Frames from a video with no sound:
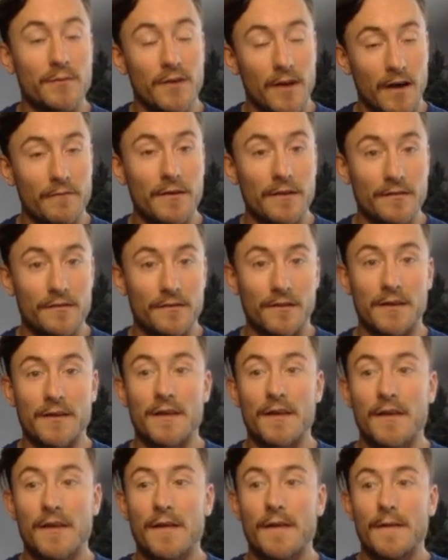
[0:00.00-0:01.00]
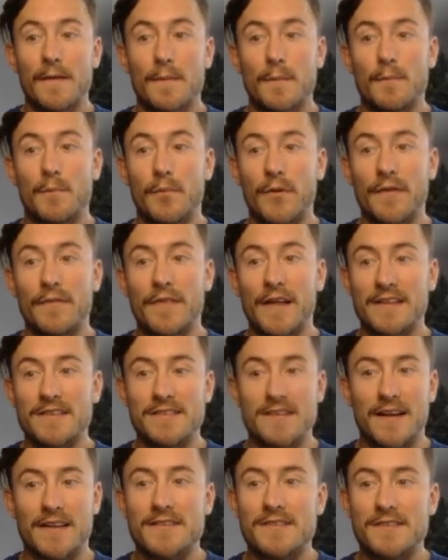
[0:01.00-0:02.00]
obviously, but that's
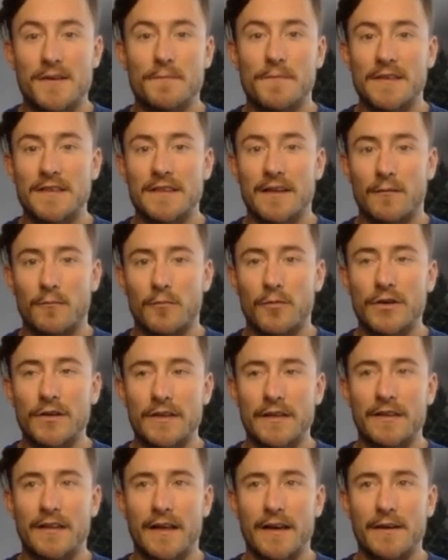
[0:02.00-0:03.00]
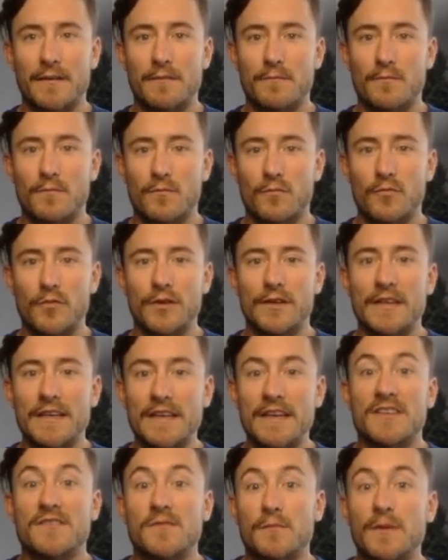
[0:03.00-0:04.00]
not something that really
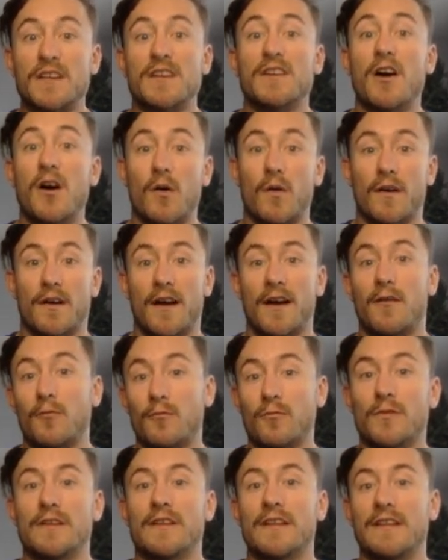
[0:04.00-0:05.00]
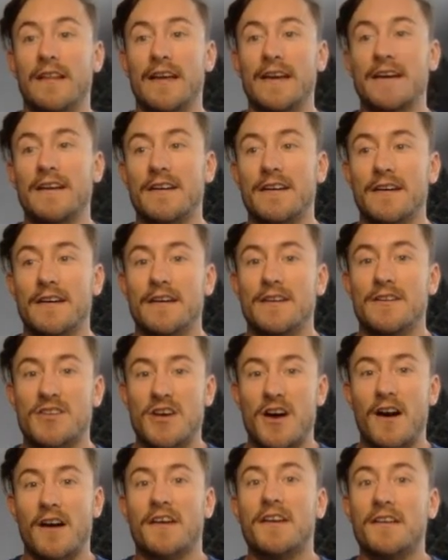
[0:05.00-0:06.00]
gets me going. I don't really like
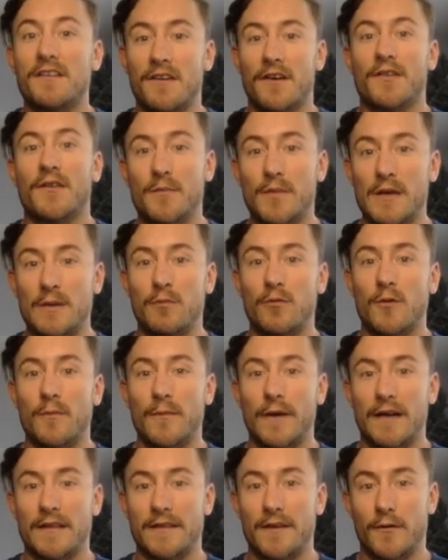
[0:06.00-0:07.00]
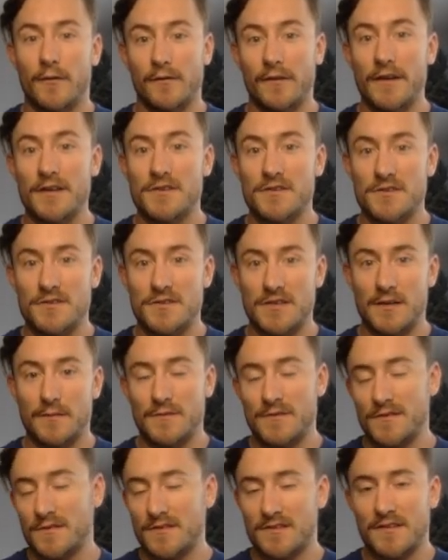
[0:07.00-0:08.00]
talking to other people about their
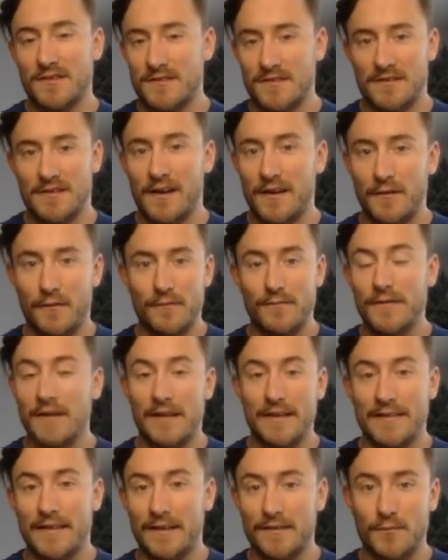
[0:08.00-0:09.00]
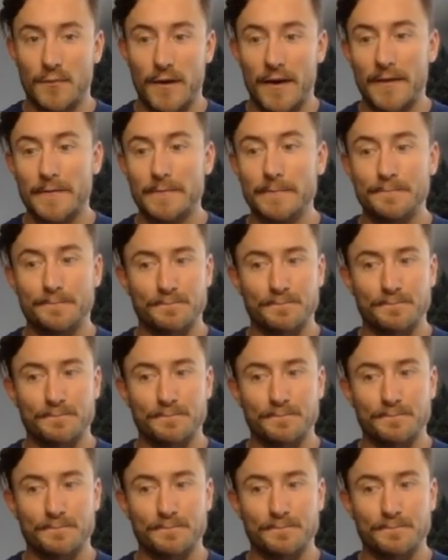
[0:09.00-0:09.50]
relationships just because I don't feel like that's my